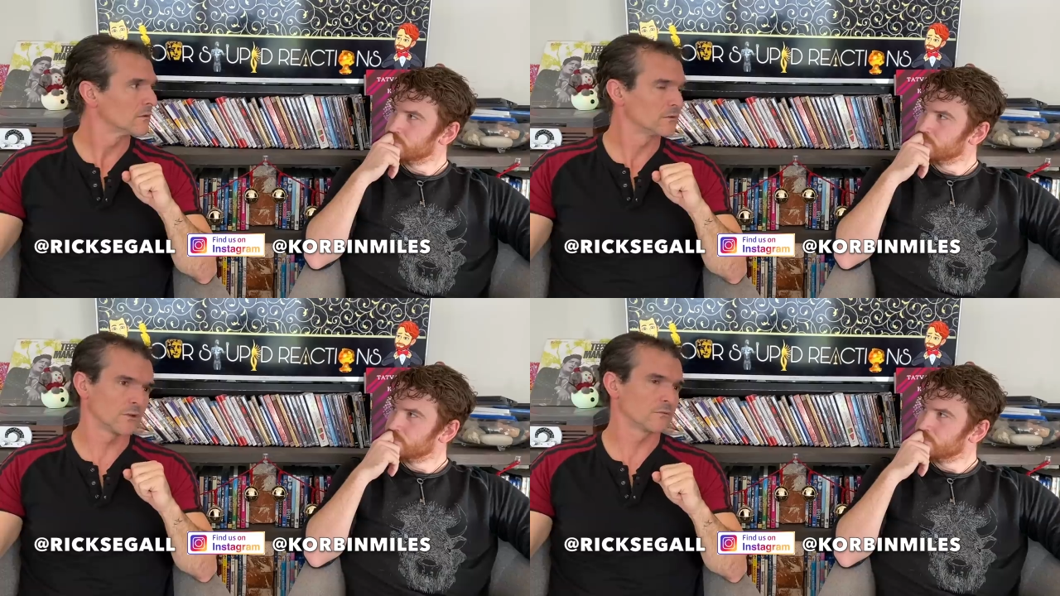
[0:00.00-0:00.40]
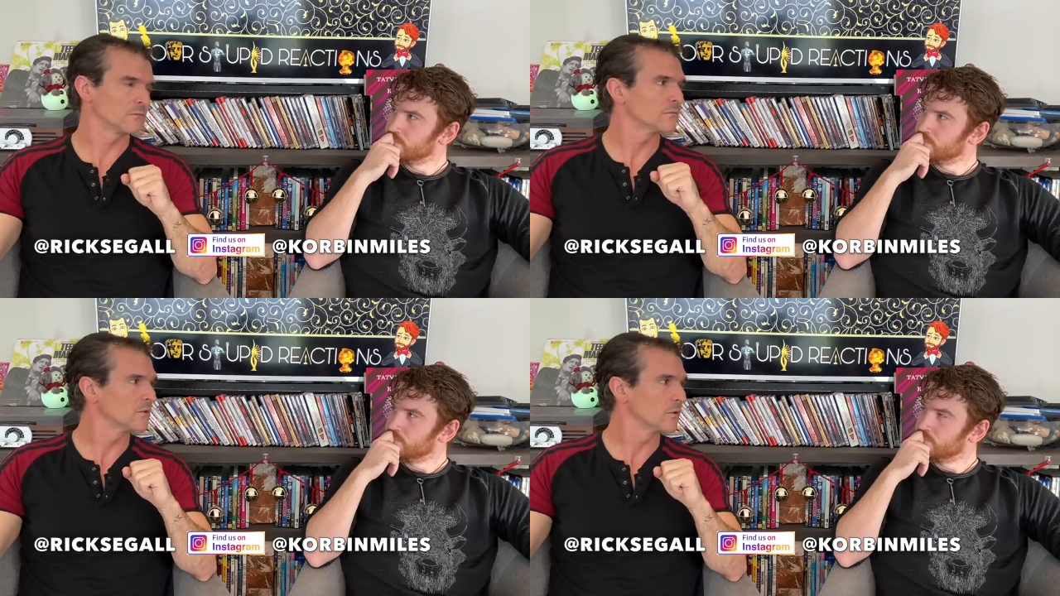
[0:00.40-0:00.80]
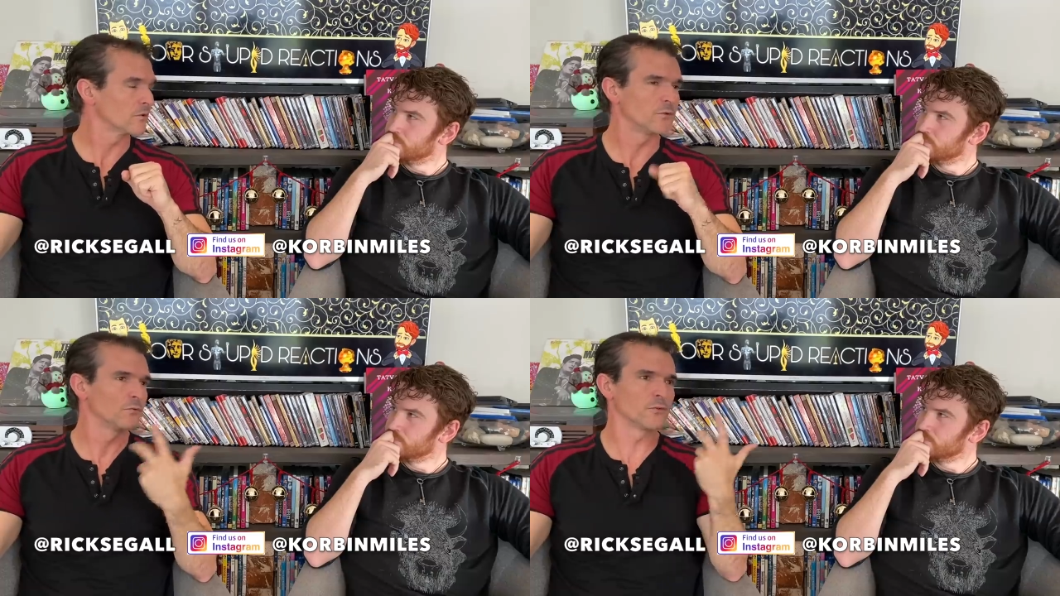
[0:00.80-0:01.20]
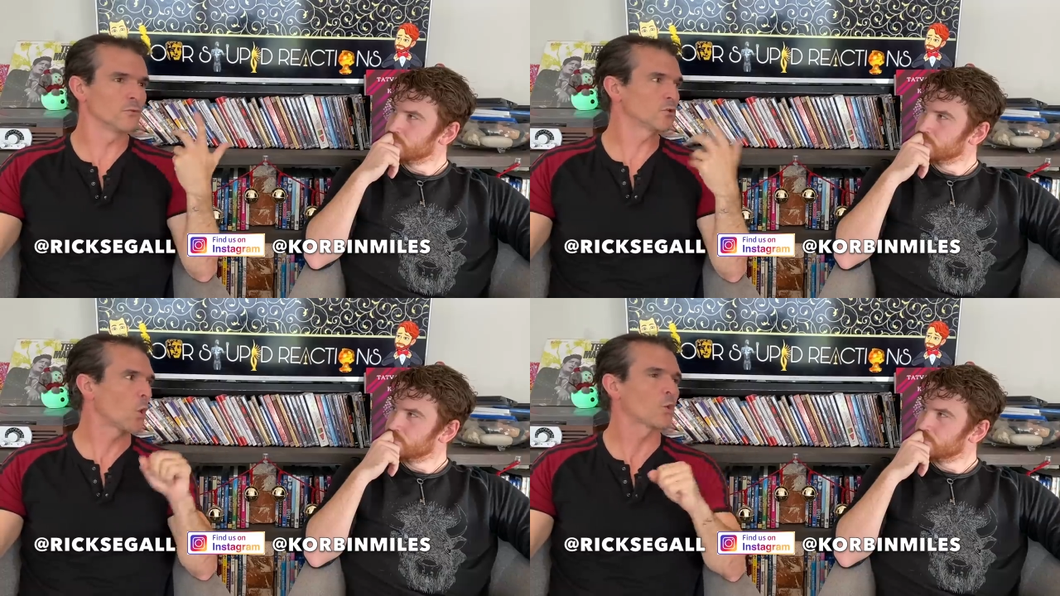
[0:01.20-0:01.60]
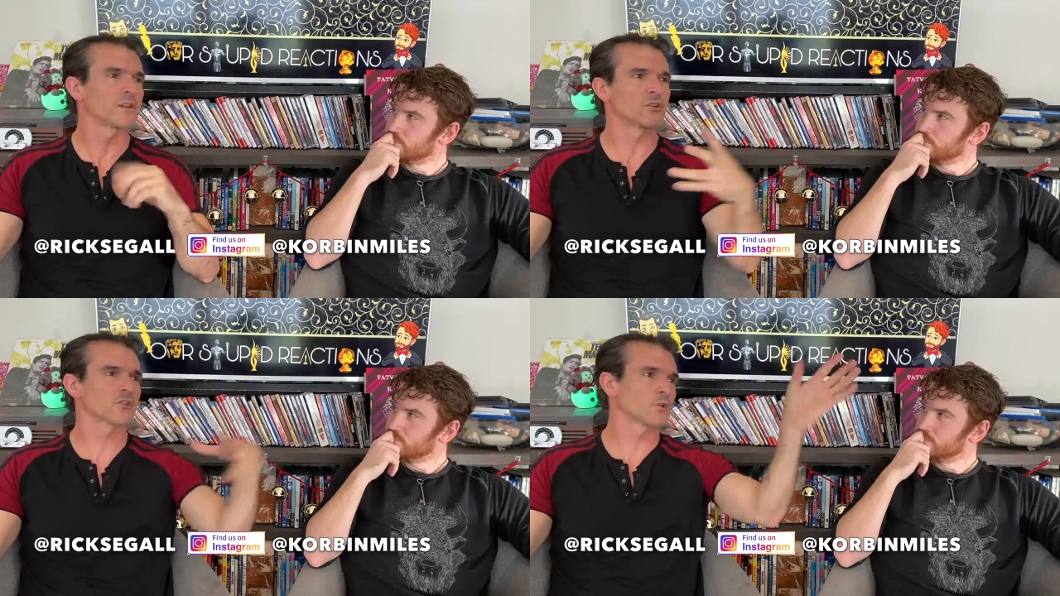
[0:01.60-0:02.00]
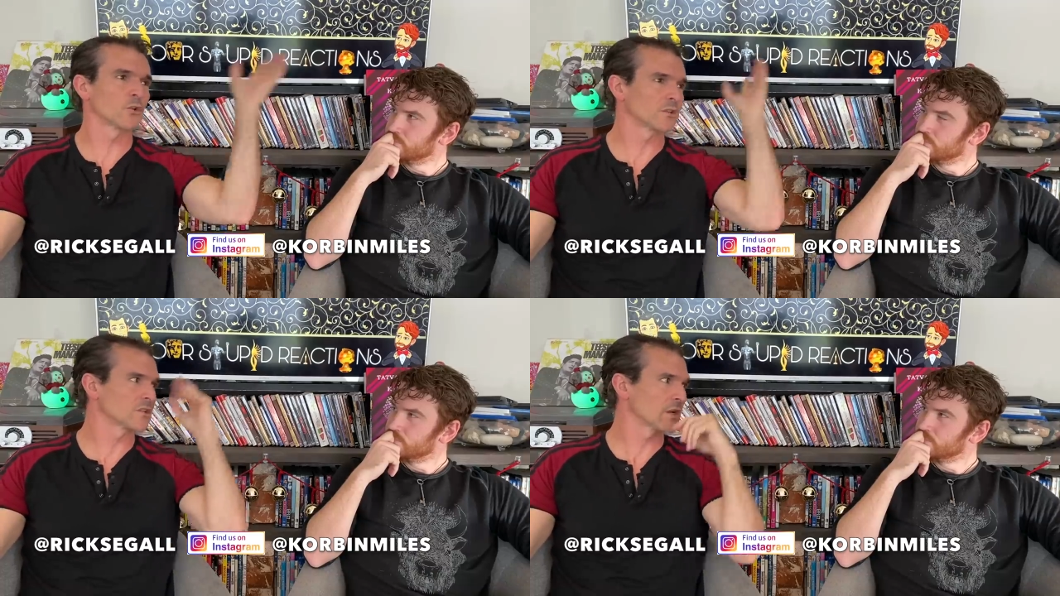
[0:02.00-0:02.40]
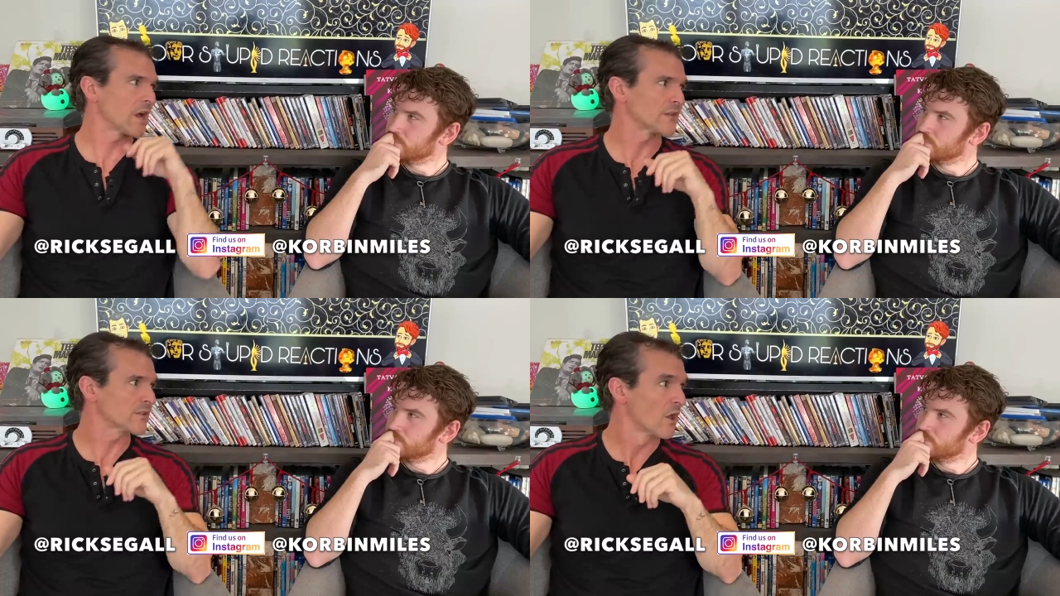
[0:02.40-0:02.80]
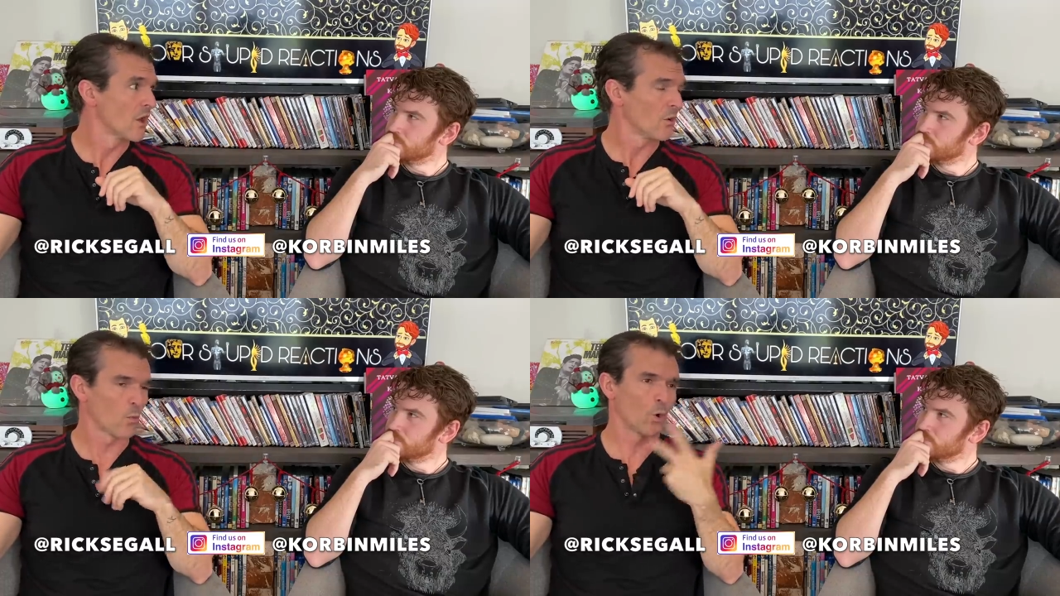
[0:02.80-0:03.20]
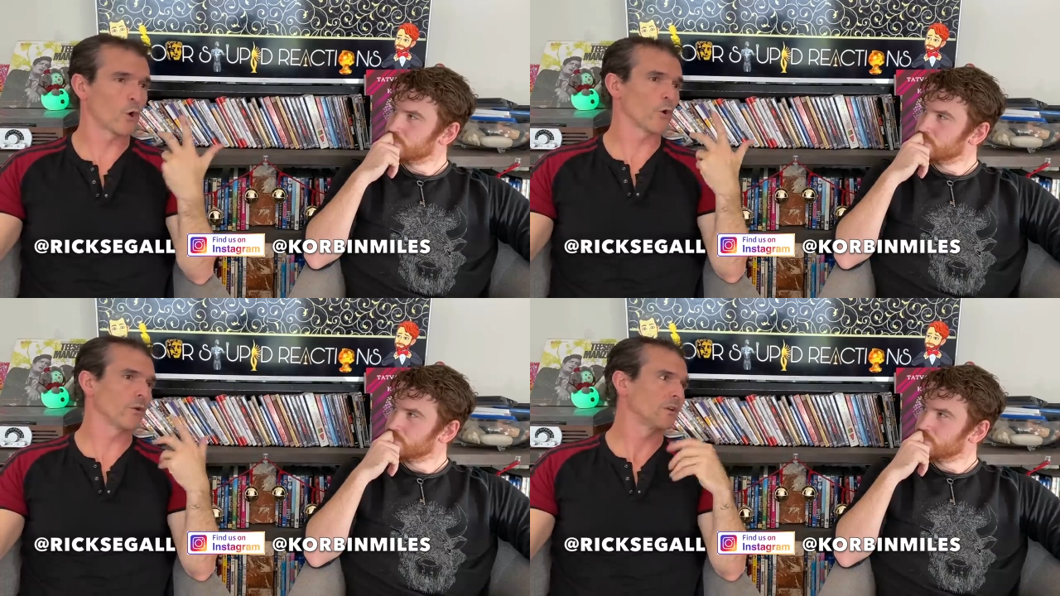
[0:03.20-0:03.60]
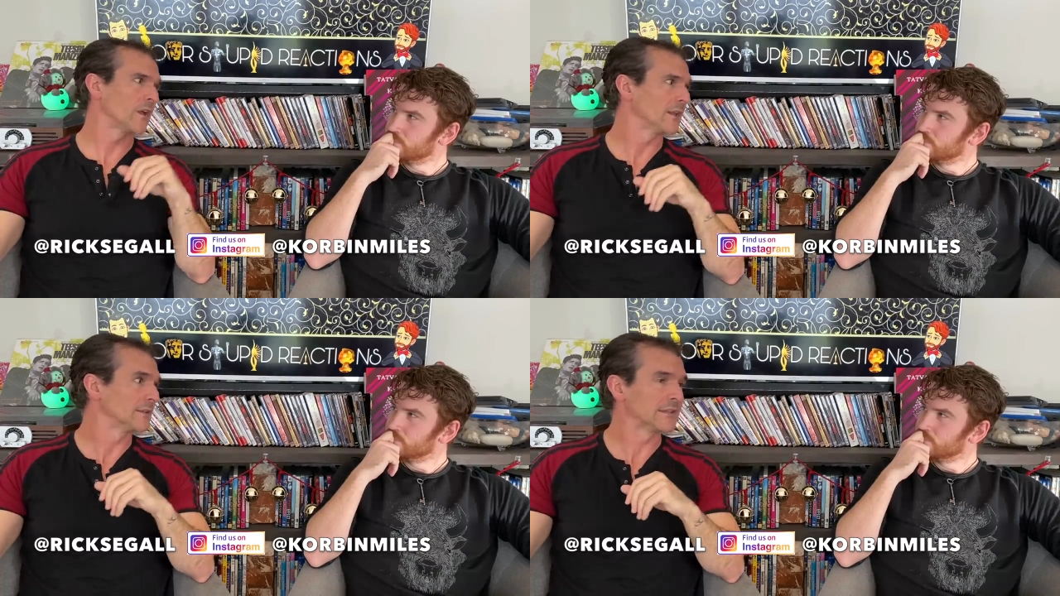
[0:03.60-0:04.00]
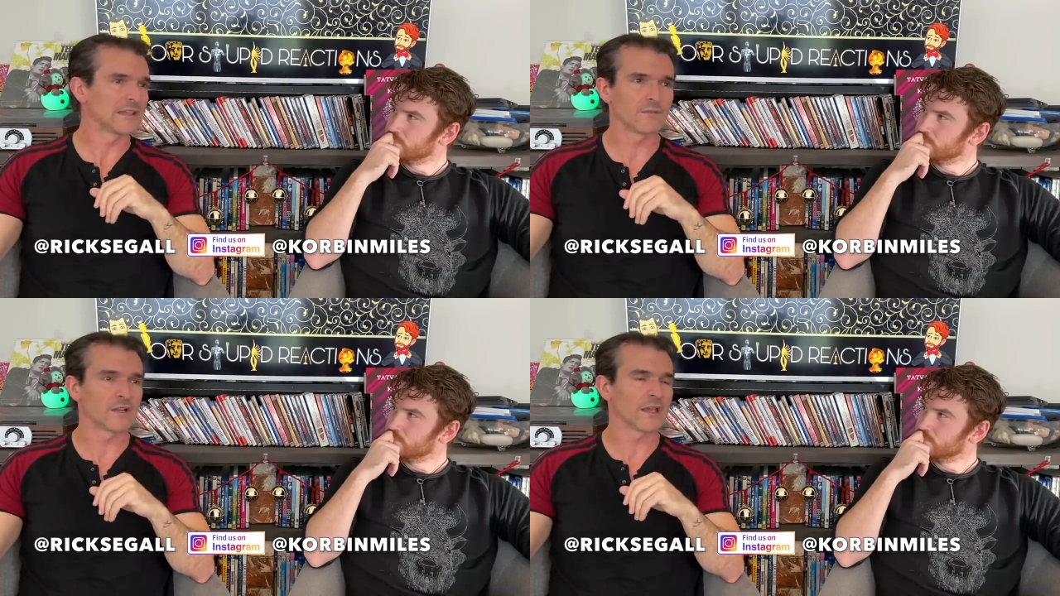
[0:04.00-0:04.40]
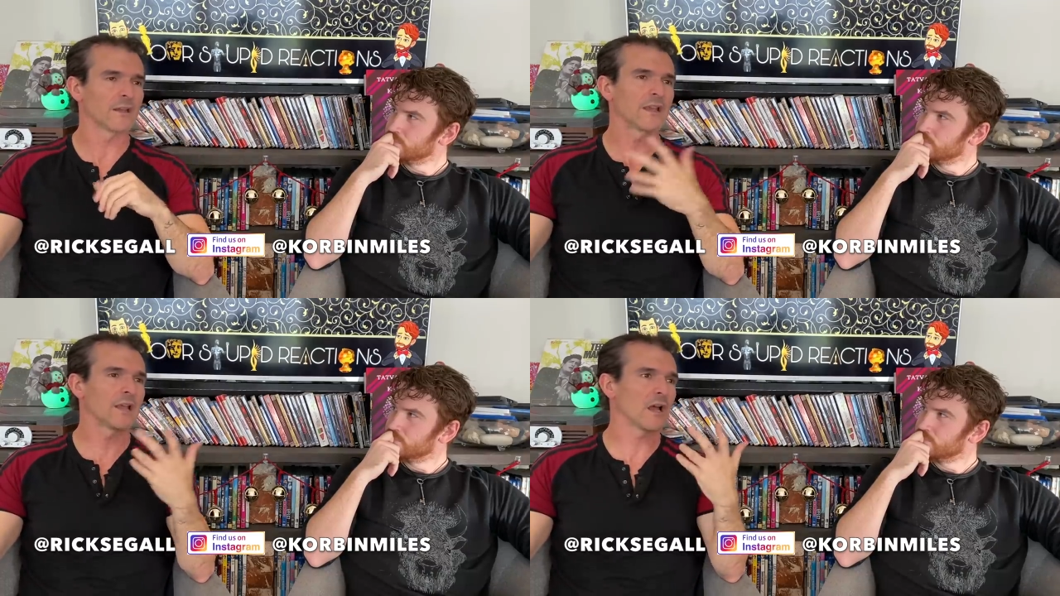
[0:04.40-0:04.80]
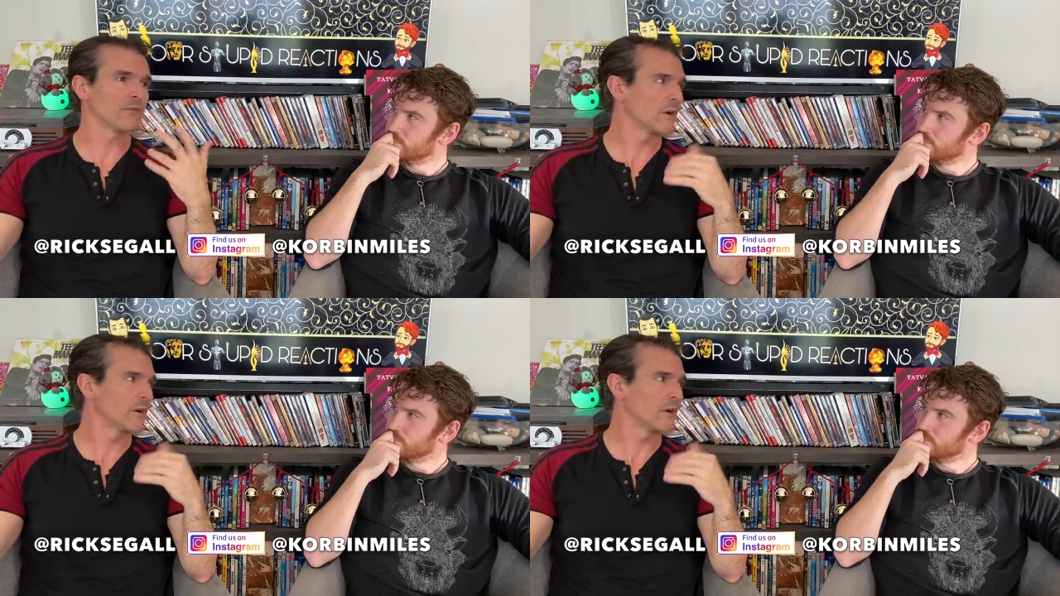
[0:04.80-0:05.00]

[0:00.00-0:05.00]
Speaker 1: You're, you're, you, you totally just took this guy's word and didn't even get any kind of